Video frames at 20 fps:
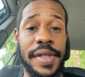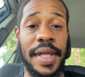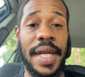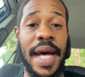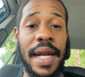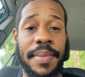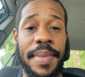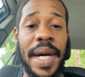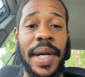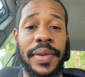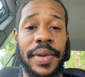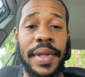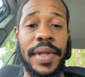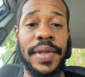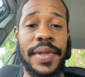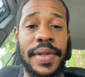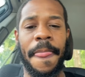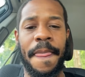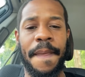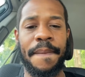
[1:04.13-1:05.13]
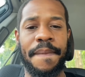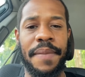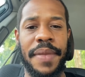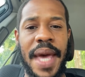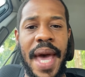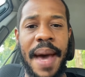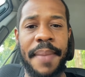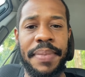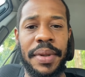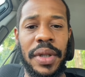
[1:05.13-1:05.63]
a lot about this. The
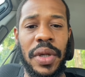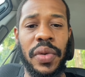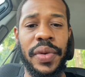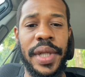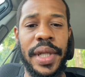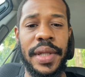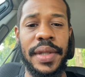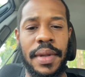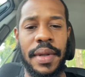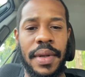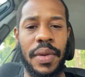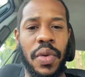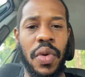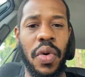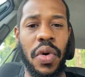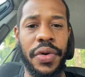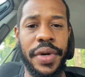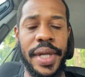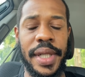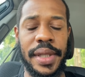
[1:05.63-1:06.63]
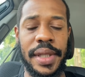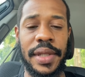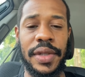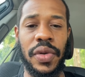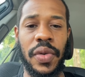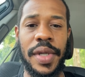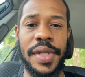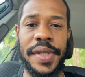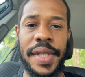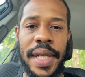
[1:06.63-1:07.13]
Apollonians were oriented
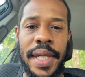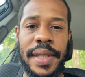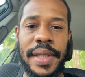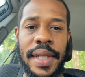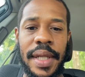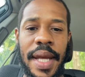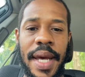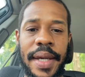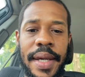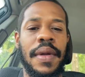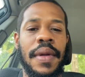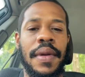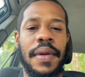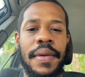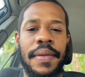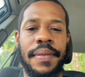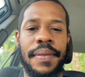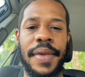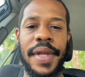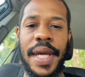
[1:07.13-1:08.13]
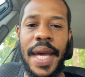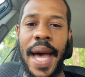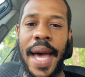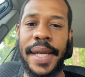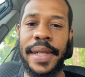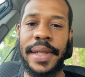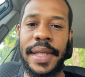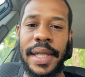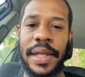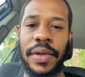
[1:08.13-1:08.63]
towards the intellect, the
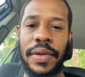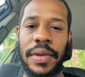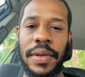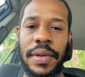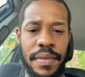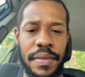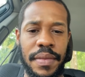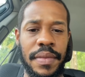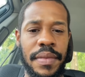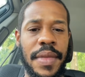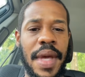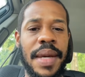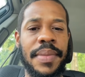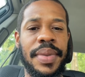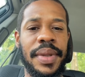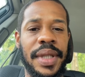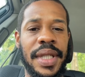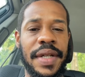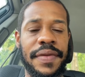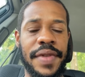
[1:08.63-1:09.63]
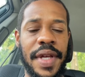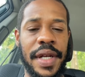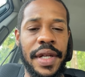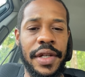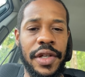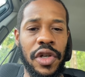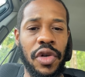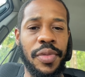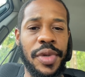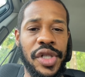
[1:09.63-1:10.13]
ideal. They believed that a
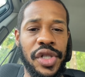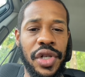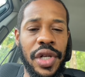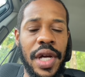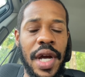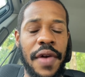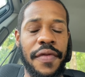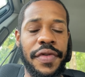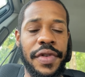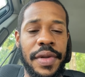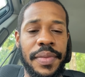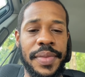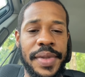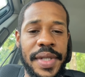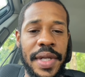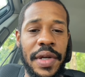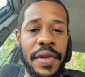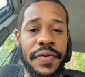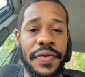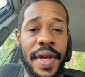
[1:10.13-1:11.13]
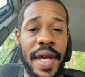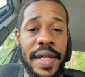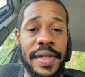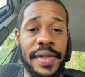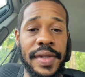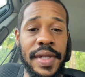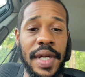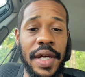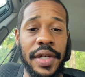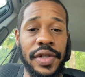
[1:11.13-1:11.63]
human should govern themselves as
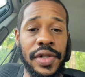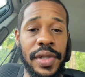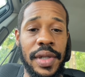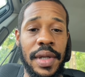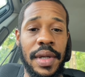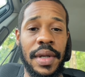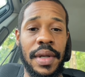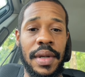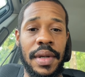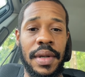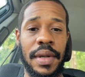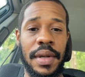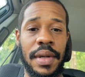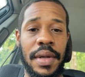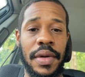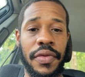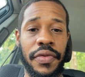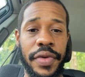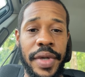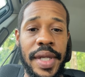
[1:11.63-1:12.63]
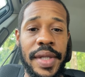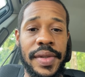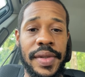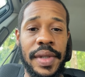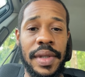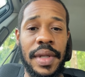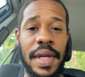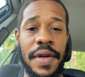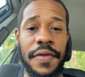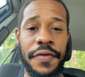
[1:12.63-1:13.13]
such,
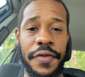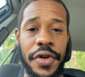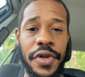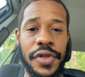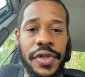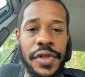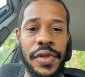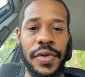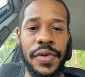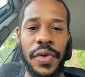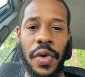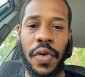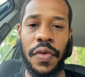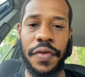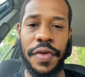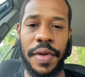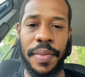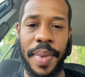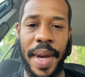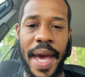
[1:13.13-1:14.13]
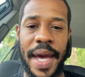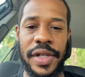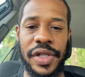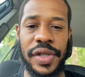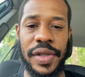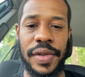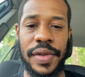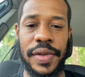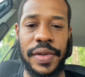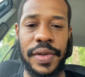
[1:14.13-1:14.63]
reason and virtues over the
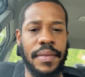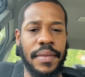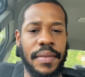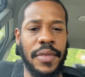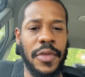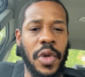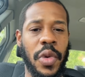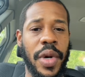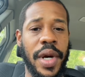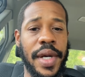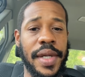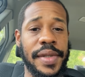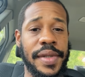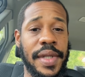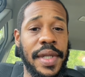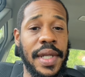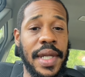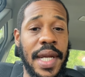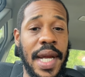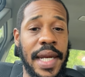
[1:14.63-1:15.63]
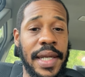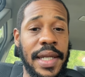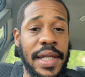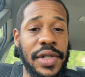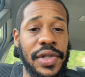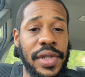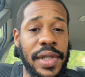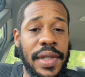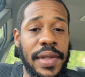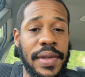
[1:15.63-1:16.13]
passions. Whereas the
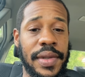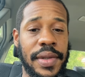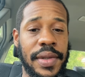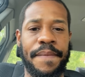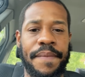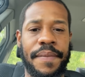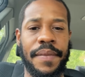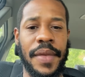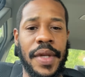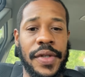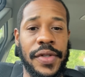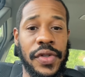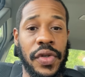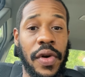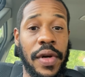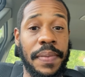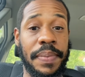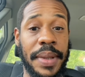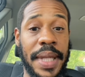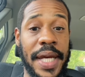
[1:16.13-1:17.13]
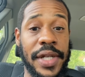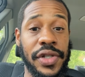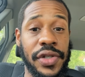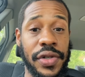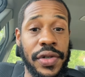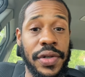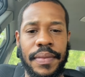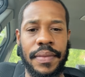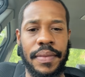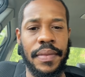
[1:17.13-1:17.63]
Dionysians sought
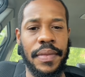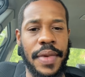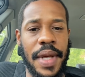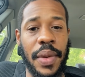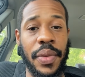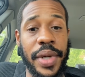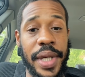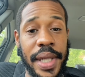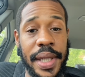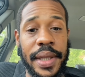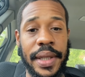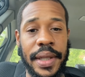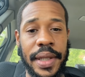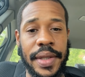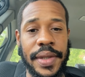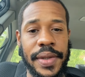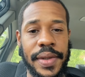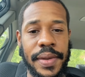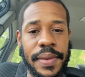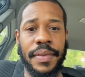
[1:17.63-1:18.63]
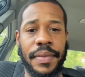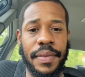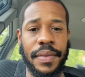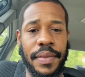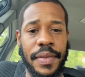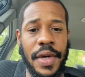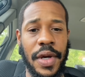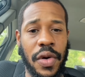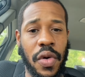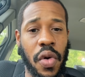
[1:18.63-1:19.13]
pleasure. They were hedonists.
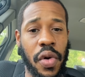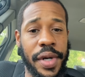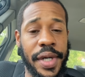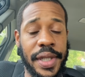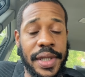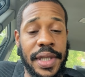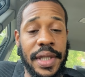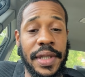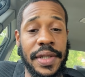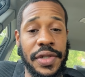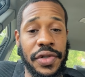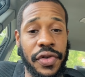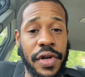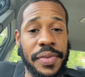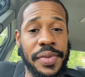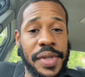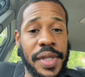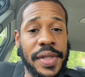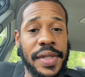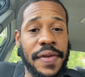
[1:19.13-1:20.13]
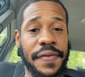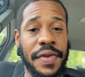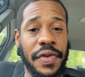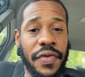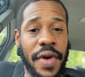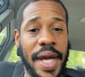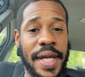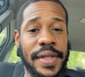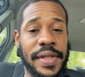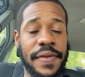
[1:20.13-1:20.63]
According to descriptions of the
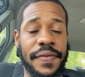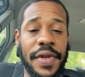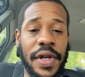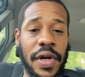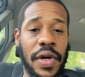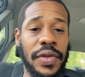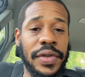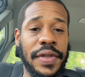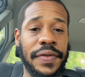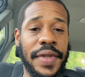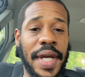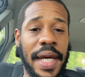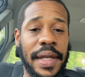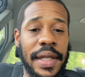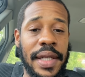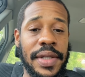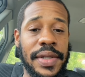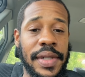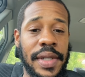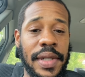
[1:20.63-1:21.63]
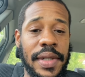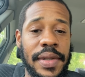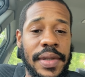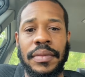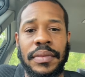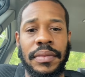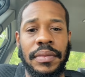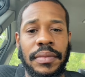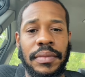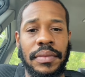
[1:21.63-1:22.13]
rites of the cult of Dionysius,
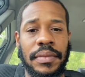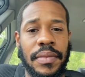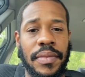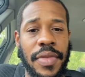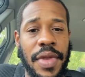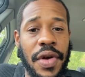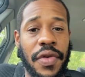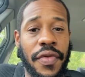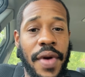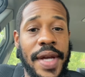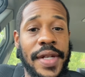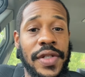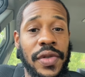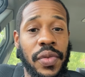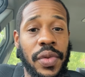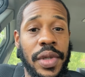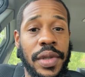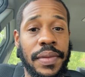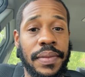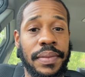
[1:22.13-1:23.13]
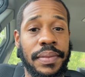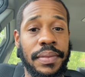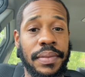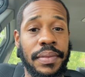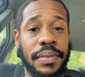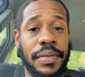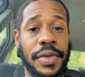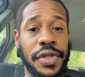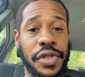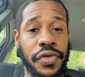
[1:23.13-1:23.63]
their rites were
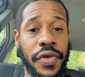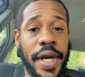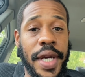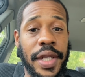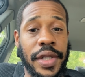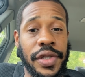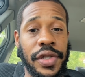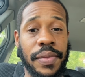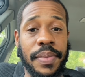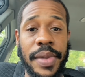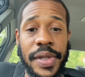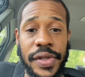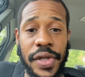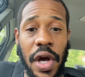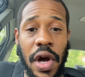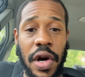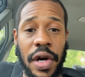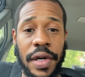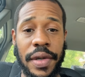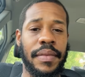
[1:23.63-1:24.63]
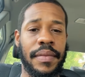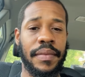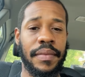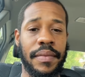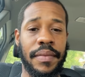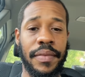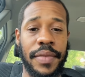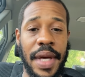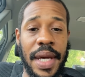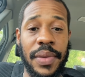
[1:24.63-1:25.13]
strange, bizarre.
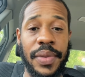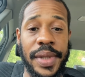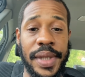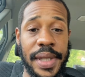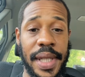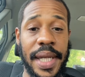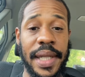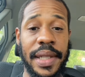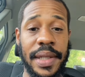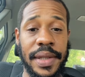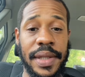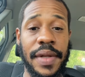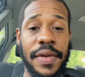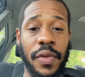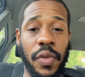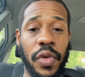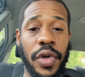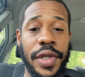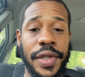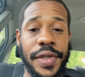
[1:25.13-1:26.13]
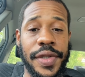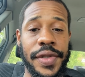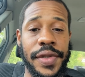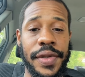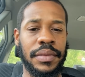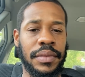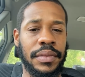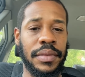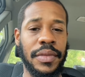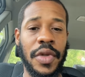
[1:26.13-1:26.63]
They would take into the woods
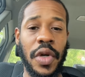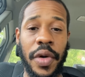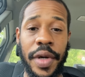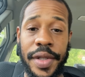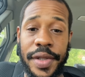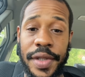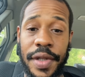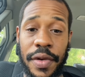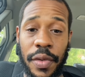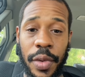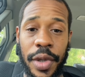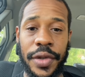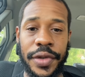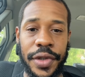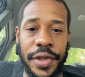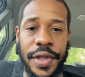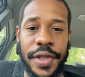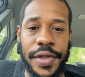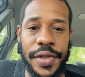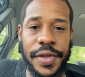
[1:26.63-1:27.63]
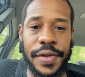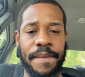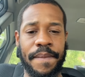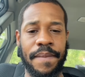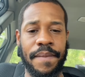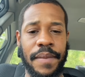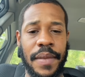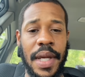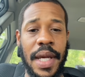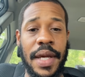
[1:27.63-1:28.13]
or into the wilderness,
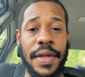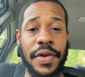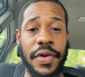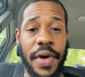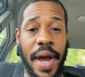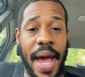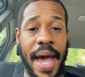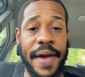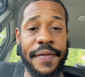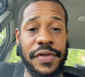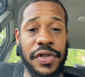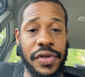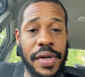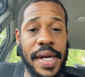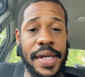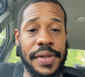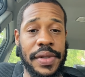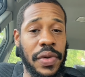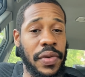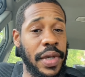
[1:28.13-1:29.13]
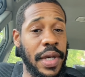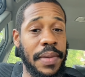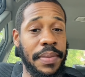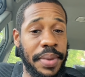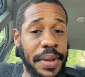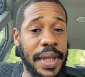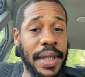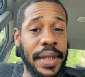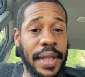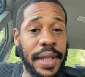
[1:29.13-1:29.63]
either half-dressed or
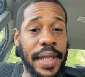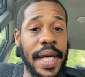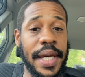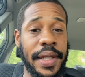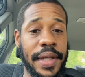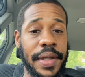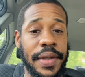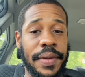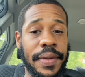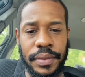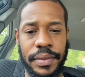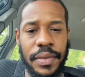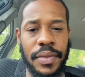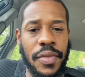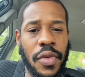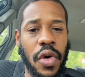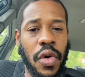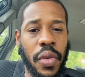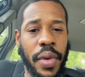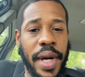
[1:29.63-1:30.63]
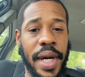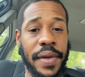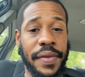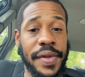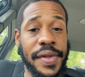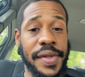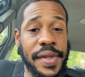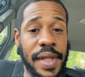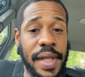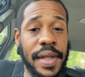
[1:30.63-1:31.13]
completely naked, or wearing the
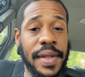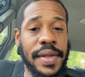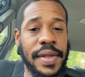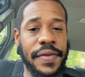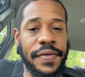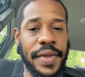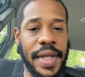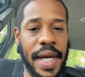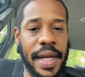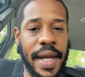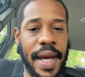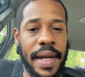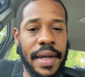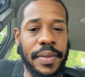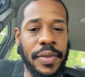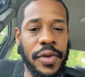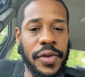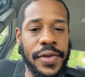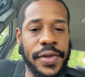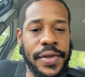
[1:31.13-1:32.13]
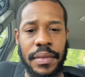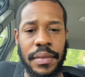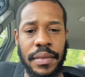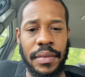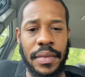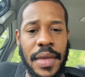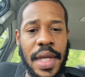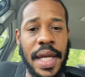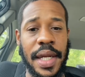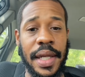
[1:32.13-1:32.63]
skins of dead animals,
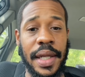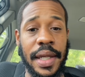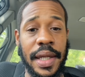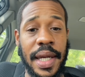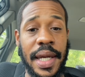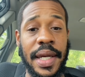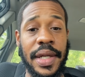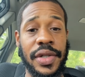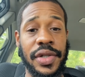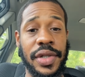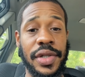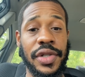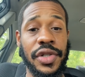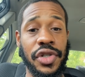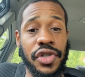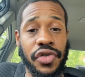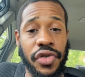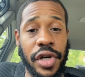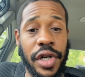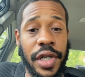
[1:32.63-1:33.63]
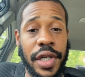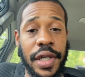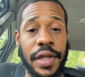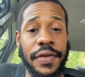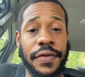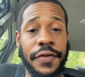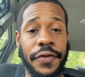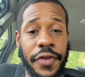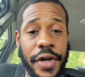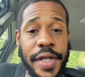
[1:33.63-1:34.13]
and engage in drunken
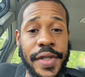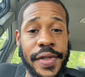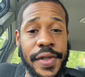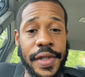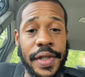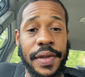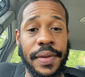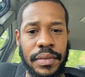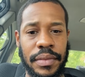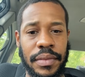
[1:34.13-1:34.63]
frenzy,